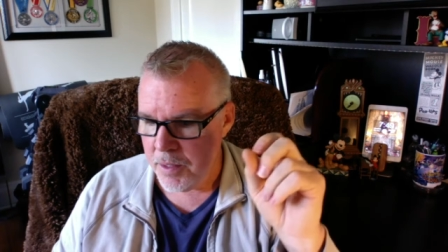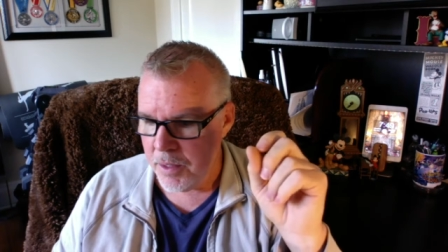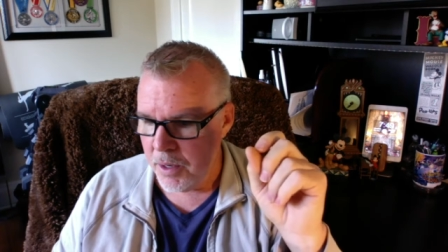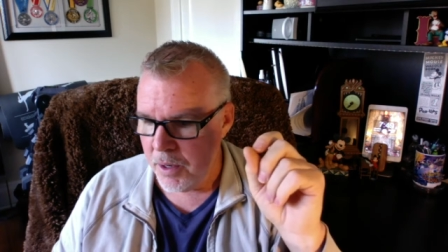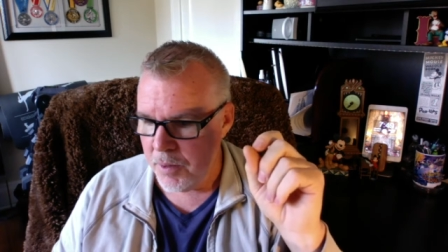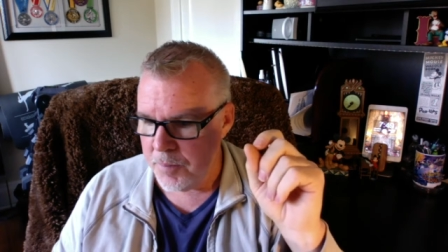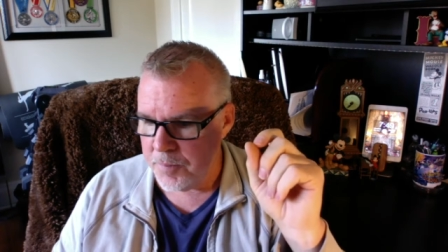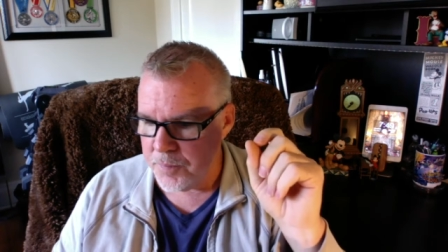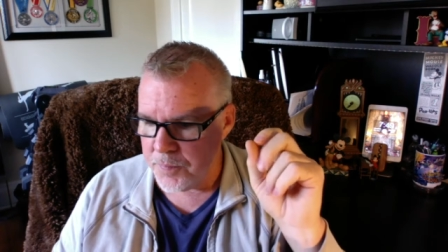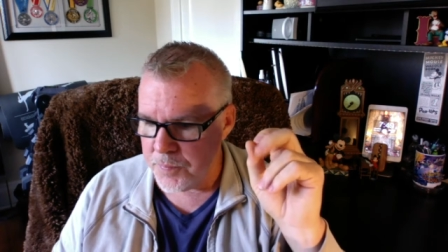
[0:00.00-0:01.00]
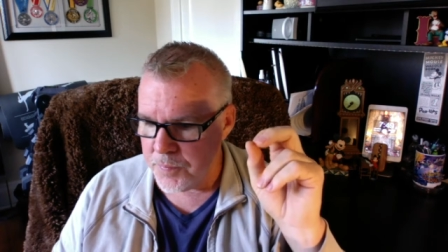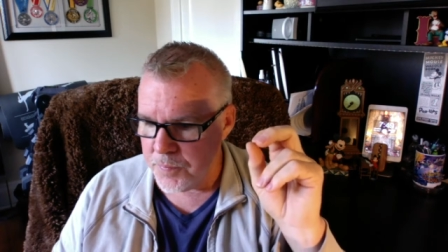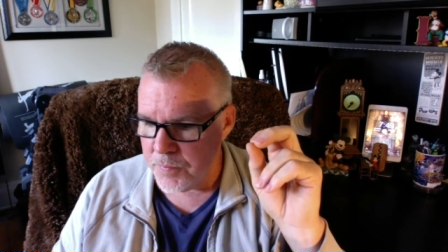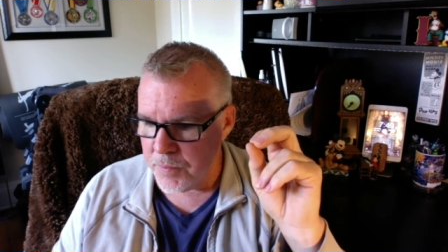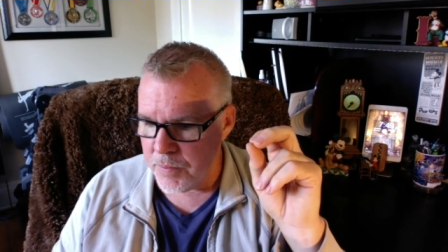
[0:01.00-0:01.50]
Um,
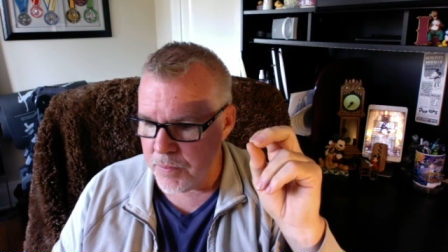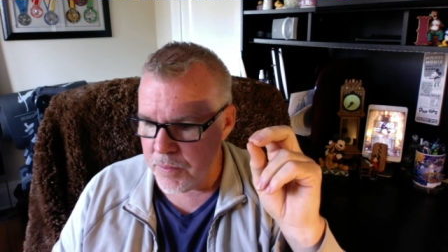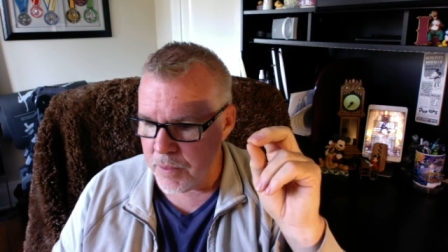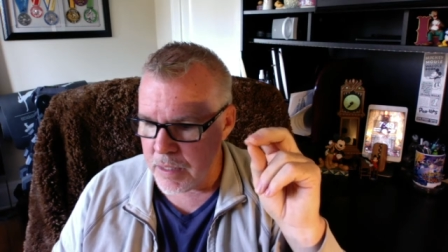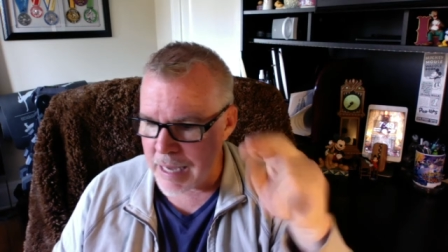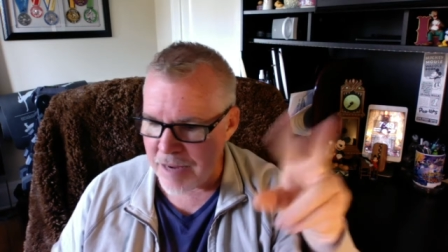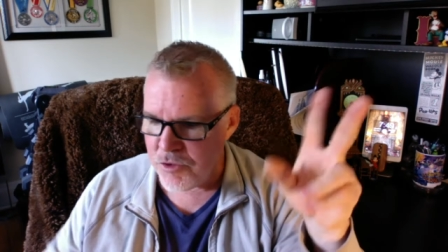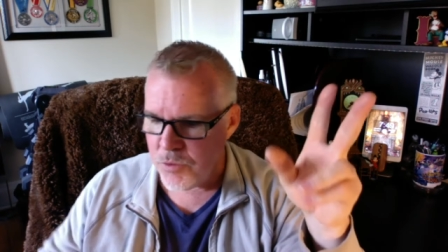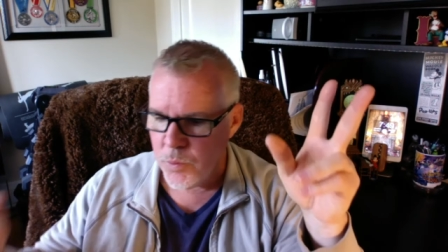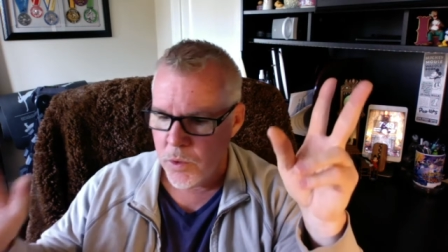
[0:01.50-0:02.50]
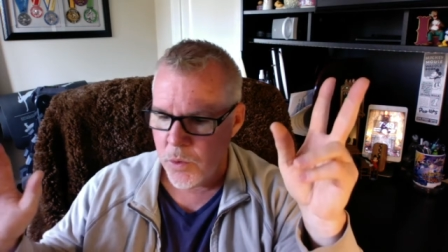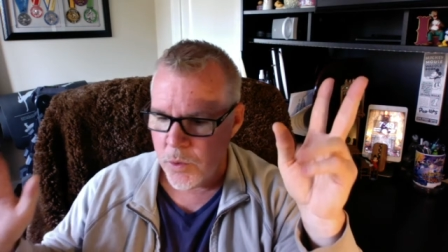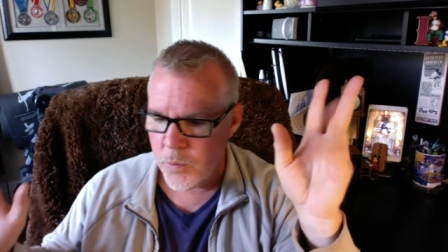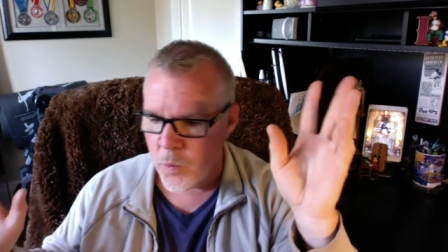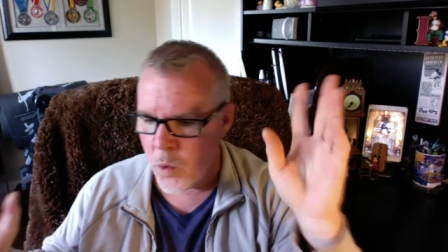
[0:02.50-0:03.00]
Nation will go
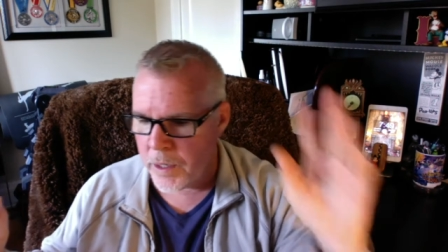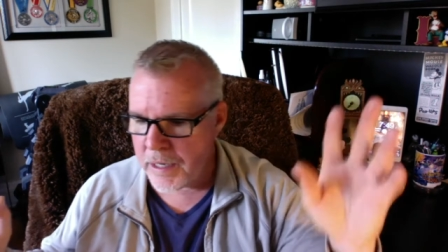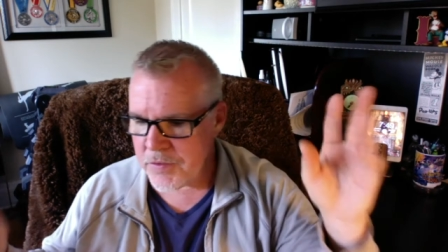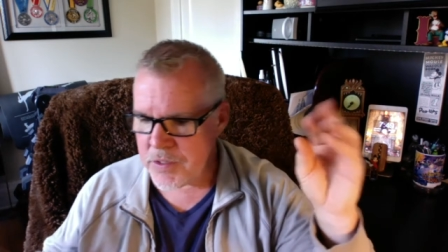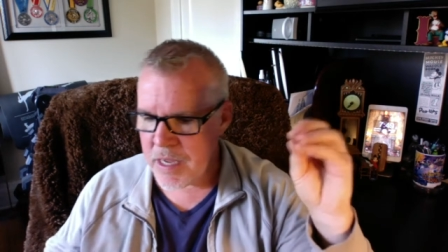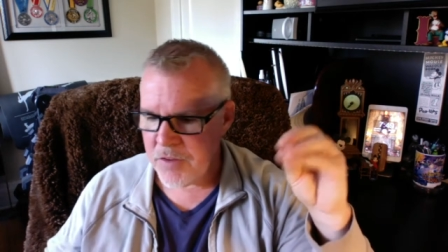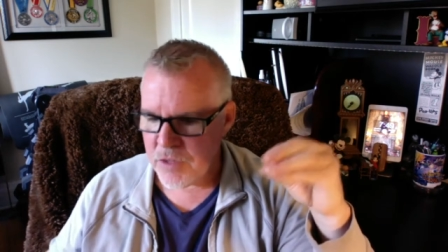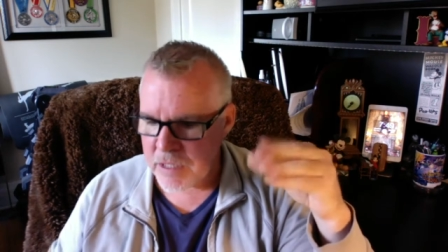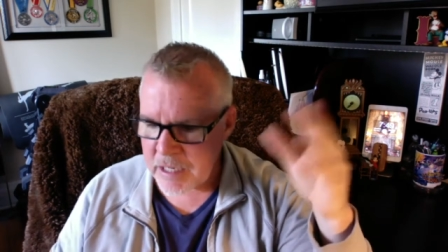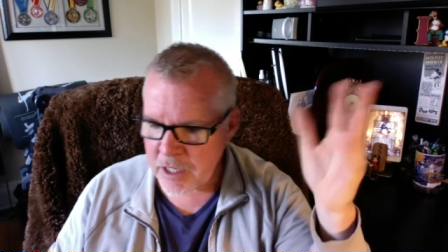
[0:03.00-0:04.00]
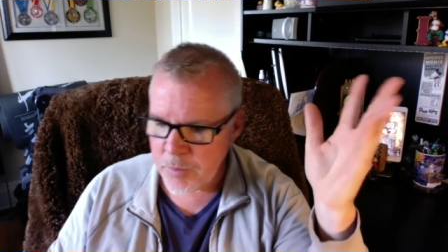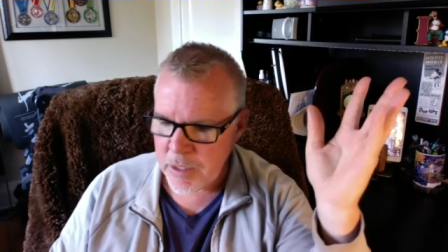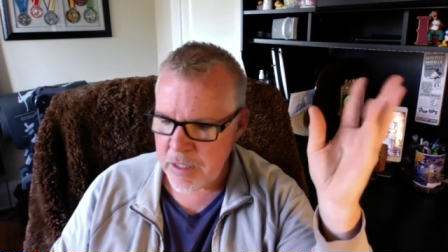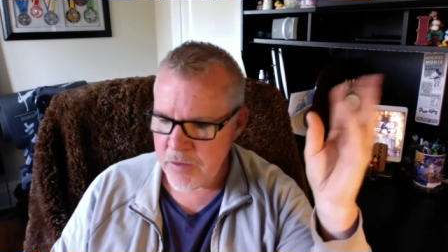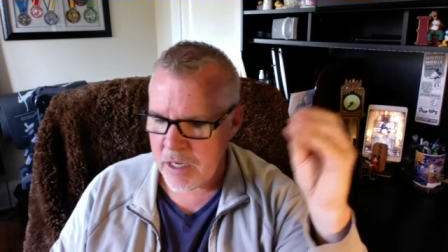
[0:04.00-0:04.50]
war against nation, kingdom
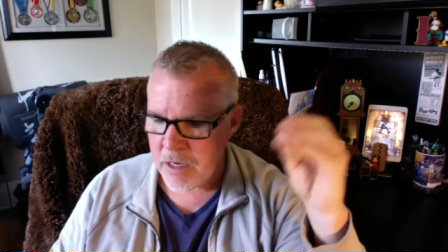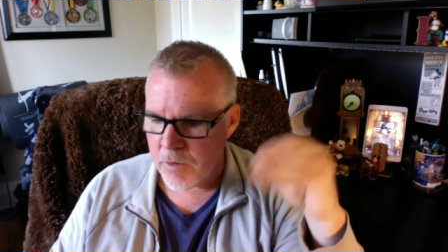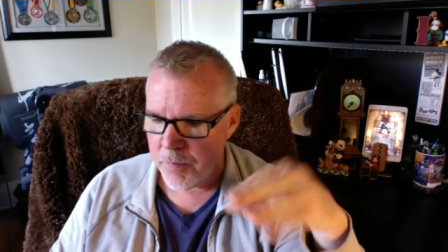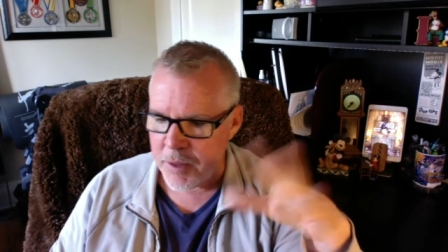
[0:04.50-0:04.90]
against kingdom.